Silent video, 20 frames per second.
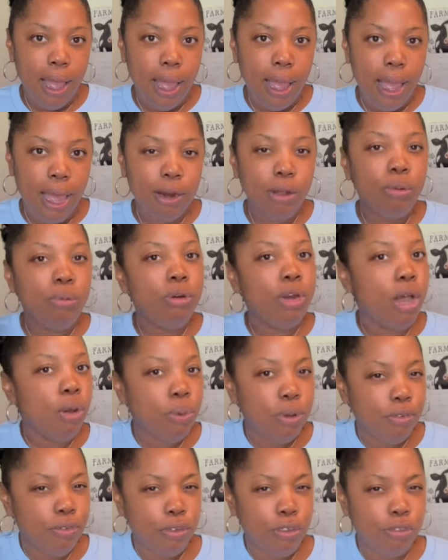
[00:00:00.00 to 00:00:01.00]
I don't know
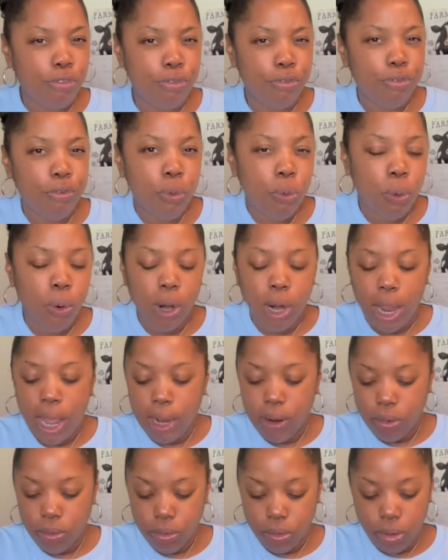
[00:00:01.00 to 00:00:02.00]
if it's four. I
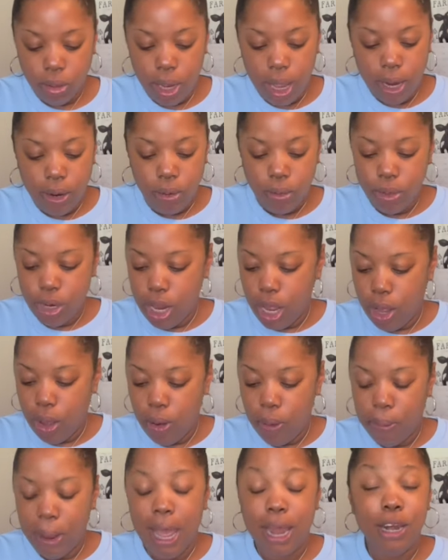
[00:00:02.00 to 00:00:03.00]
don't know,
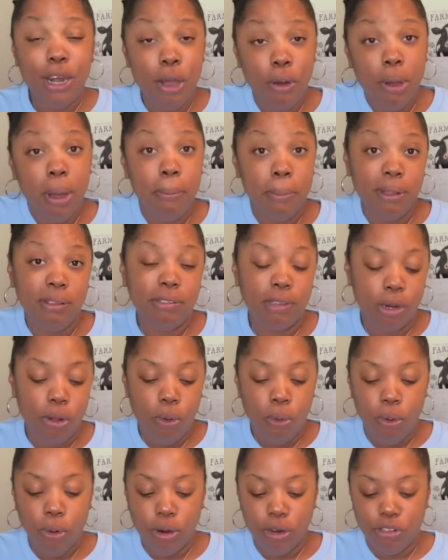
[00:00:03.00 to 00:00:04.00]
but I know I'm missing an
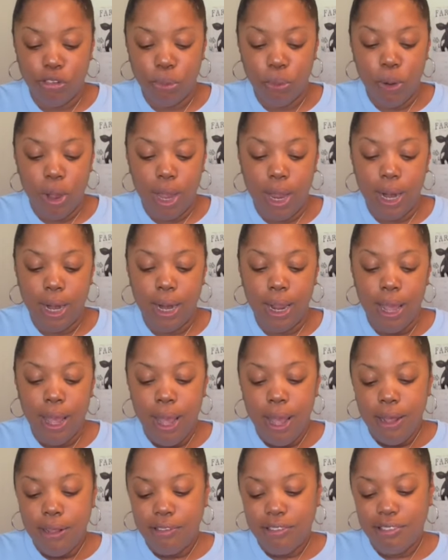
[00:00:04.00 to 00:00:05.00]
orange one.
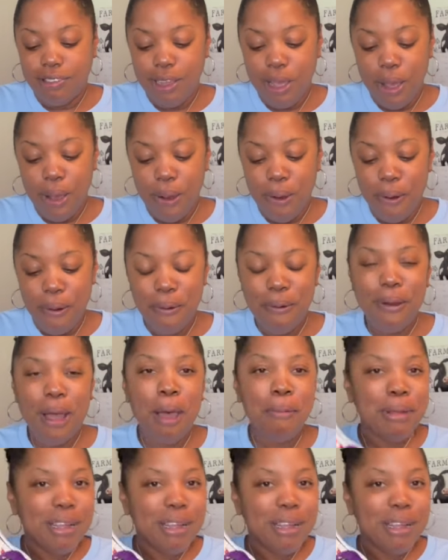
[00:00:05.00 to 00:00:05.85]
So I'm